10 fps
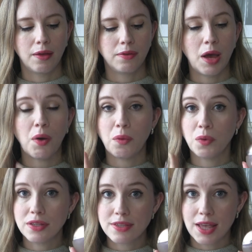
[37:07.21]
Now I
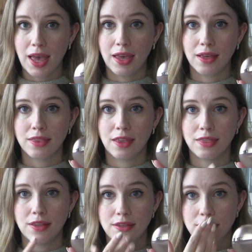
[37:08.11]
will say that
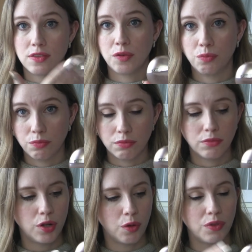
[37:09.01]
this is the,
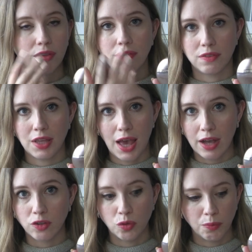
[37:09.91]
you know, this is the
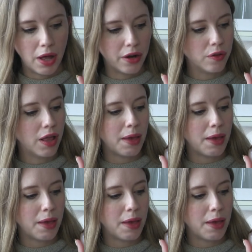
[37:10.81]
actual bottle.